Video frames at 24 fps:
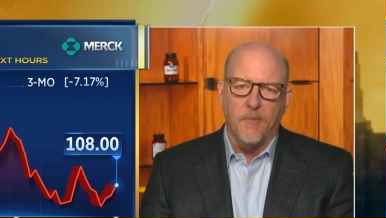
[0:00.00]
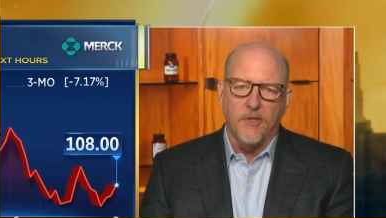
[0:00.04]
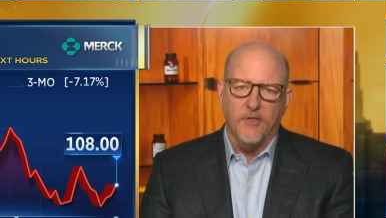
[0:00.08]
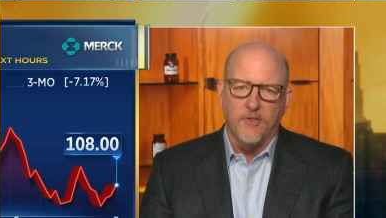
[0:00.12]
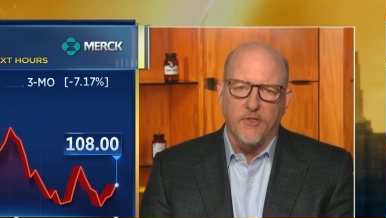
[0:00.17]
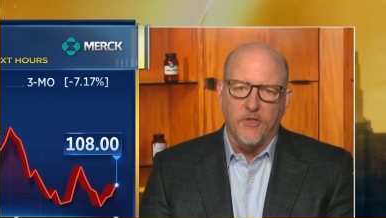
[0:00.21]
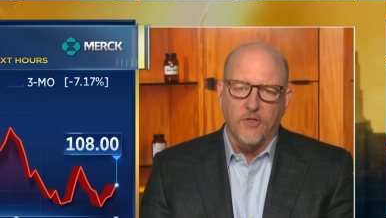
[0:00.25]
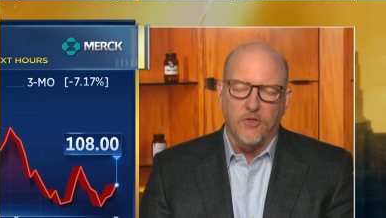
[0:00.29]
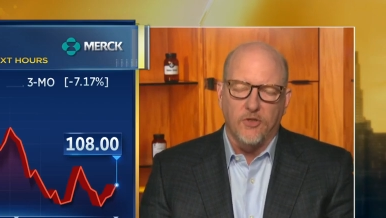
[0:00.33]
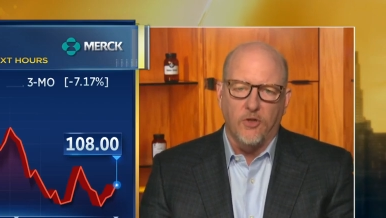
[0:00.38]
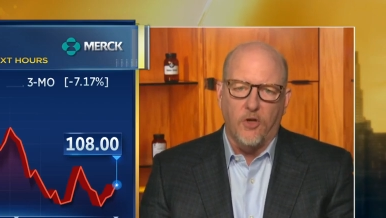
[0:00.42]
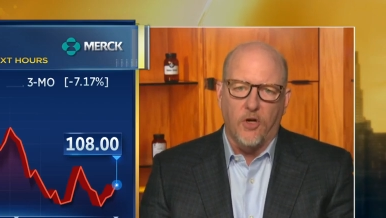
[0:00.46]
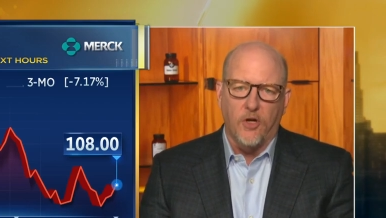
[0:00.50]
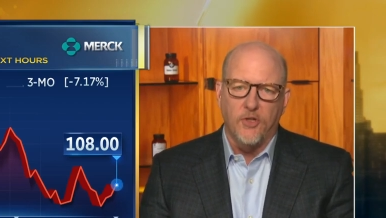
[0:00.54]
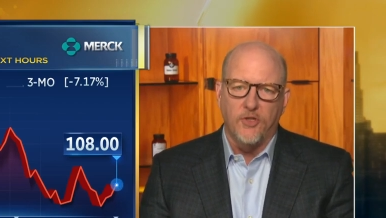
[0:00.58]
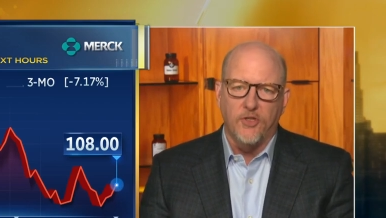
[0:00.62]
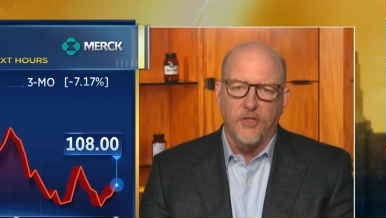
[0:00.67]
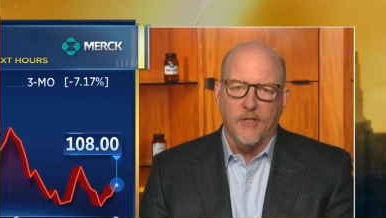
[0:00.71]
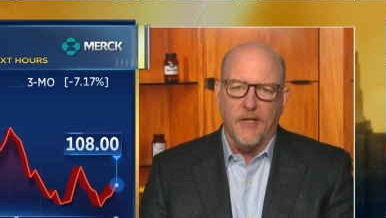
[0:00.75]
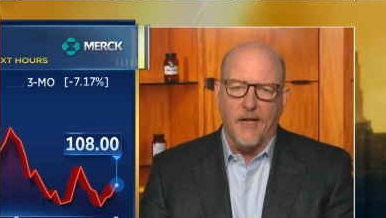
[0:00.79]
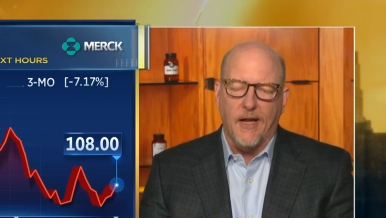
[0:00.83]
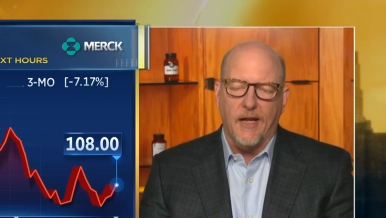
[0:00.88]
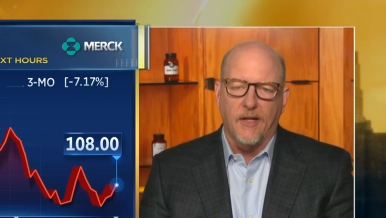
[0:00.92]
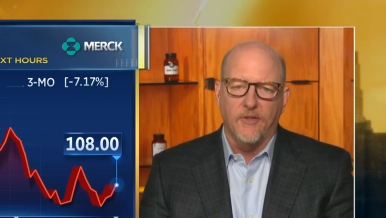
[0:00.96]
as it's
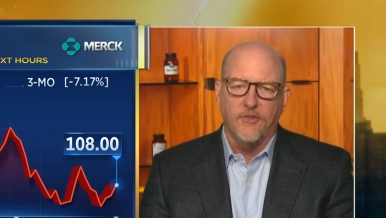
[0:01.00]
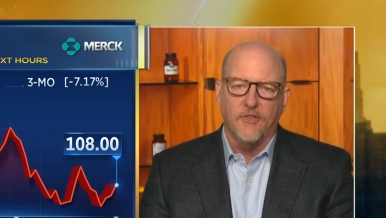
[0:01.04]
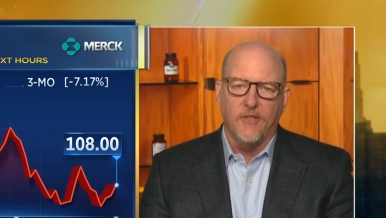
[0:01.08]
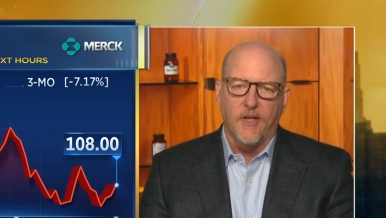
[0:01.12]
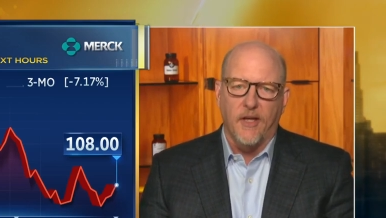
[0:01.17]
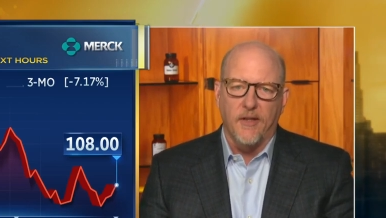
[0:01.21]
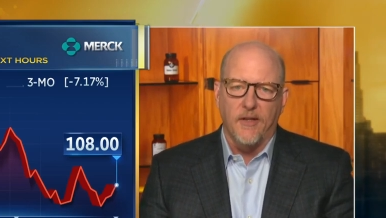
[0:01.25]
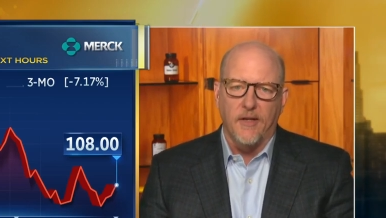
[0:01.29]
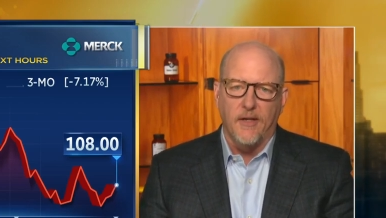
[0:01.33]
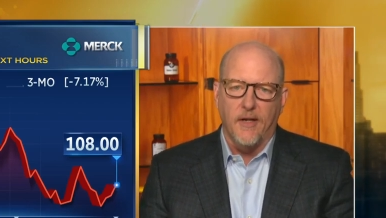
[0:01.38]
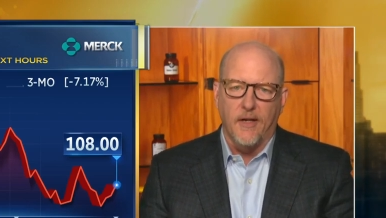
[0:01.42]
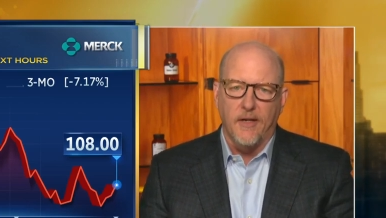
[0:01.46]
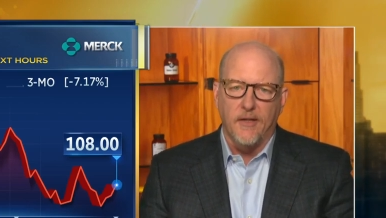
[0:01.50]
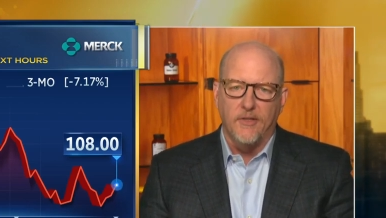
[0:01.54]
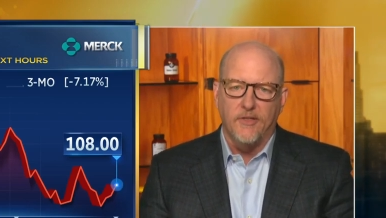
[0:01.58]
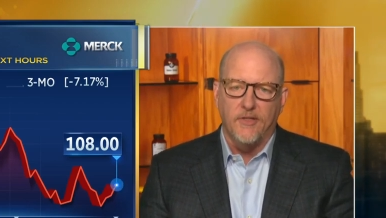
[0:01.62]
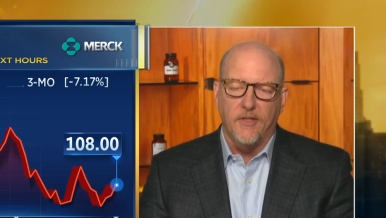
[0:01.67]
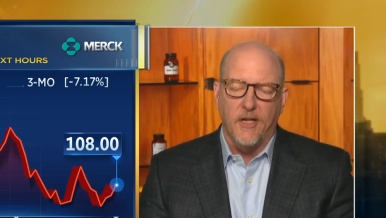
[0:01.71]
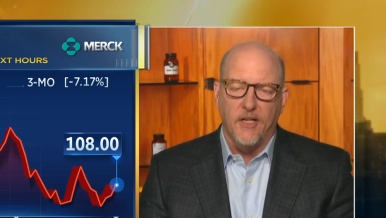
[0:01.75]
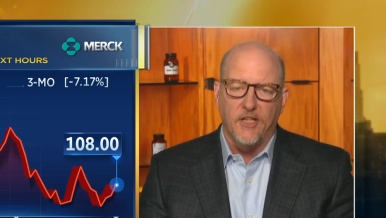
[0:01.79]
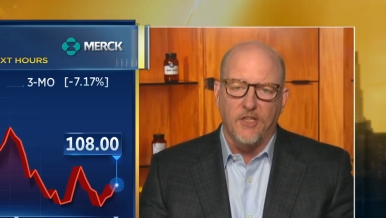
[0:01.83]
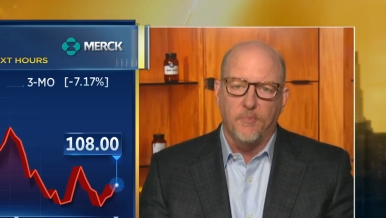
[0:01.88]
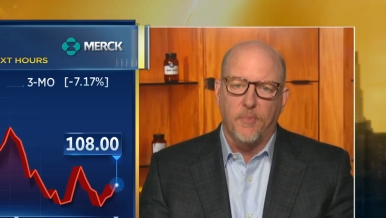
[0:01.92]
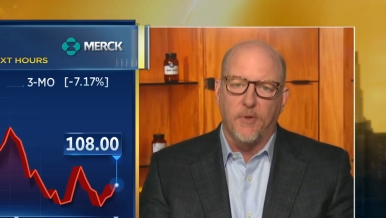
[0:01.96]
launching outside the United
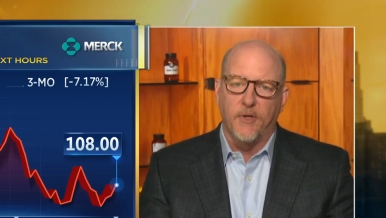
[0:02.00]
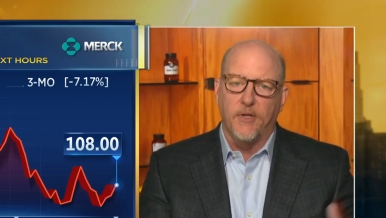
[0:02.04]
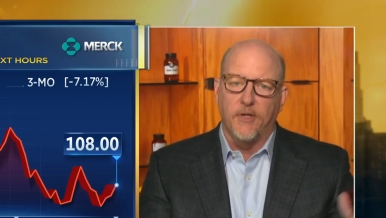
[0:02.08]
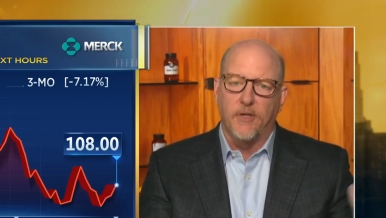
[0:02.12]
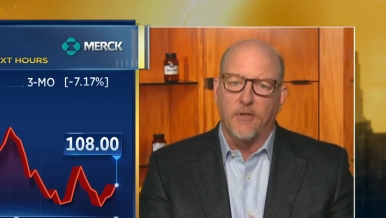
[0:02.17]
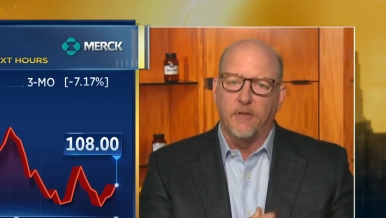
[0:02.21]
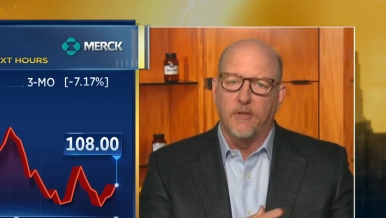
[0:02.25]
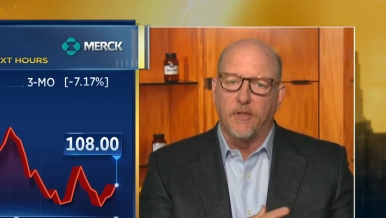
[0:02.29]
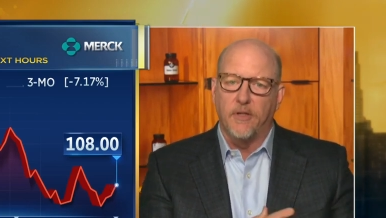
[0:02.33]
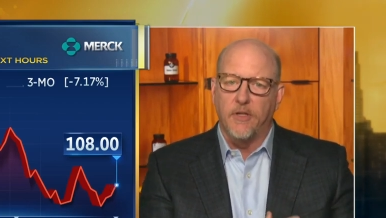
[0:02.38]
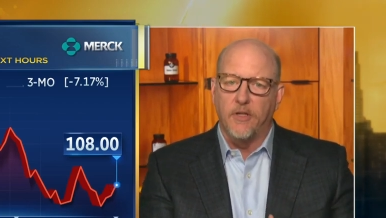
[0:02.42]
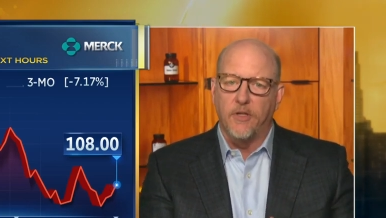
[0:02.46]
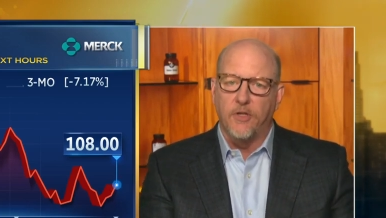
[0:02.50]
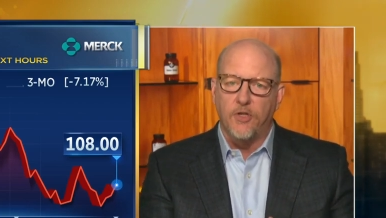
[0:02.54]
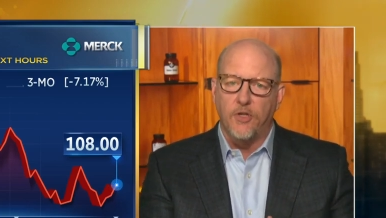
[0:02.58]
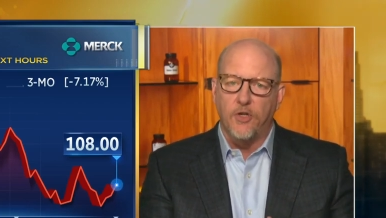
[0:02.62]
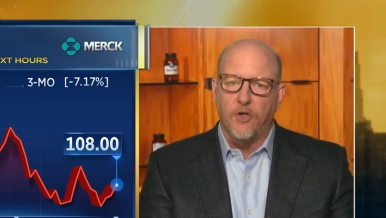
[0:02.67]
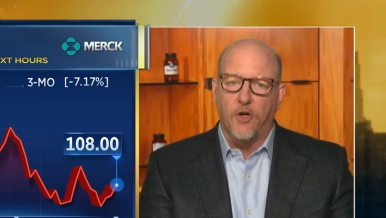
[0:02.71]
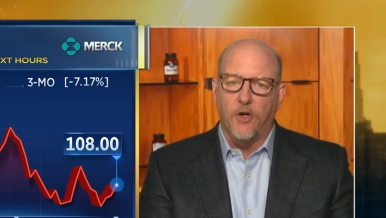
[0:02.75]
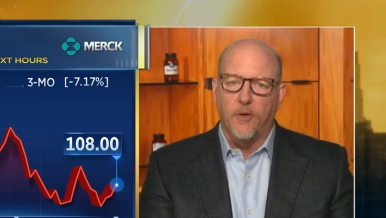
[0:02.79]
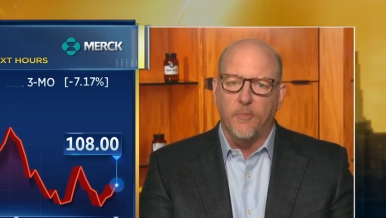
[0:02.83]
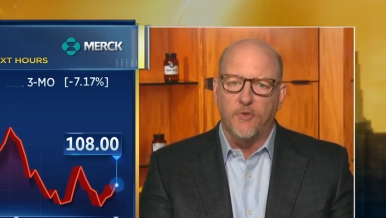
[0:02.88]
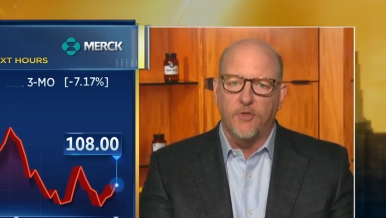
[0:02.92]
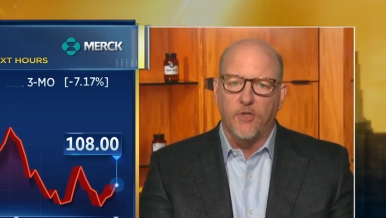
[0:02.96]
States, particularly in
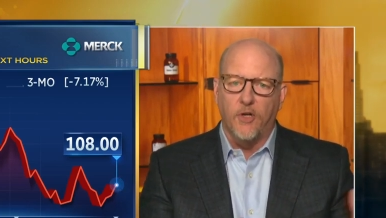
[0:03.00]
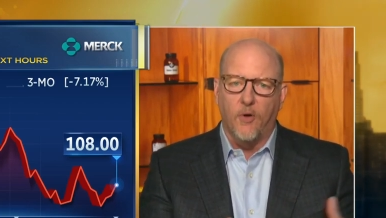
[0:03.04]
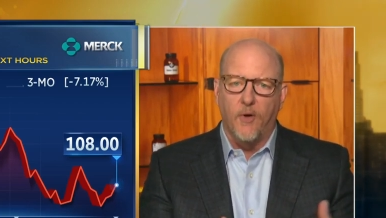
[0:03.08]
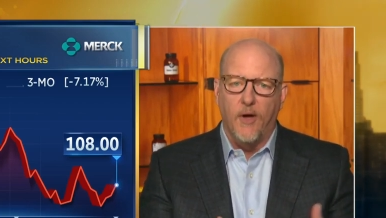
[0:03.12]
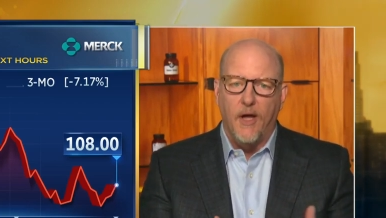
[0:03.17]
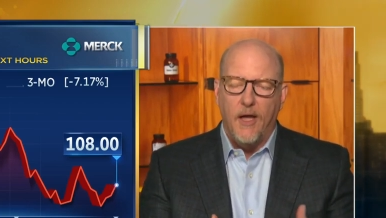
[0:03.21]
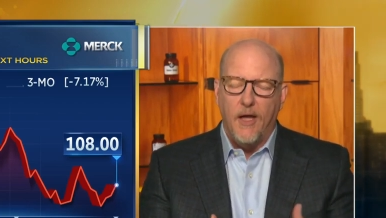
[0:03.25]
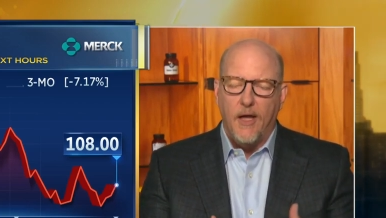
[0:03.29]
Europe. So